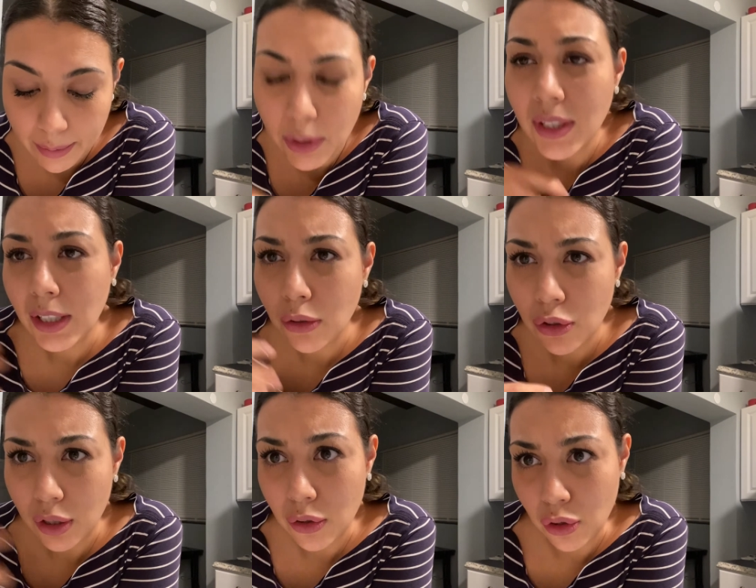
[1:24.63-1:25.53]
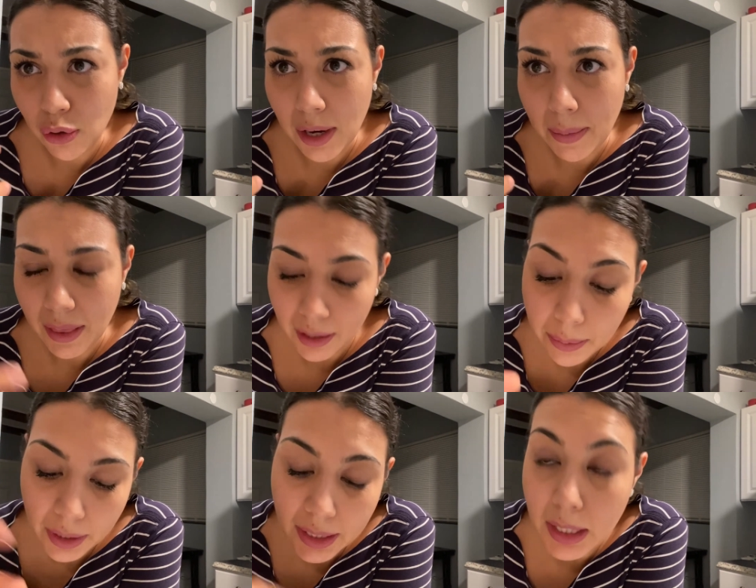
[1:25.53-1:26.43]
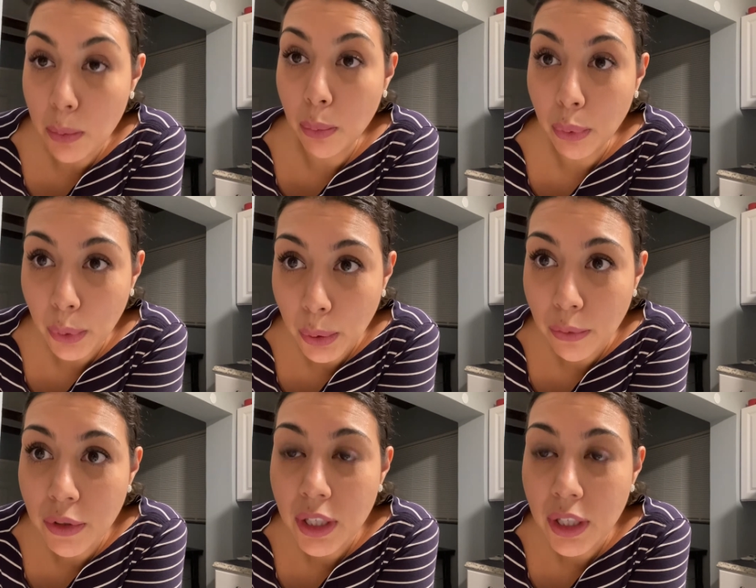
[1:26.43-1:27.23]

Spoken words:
Still a straight method, but it's an improved,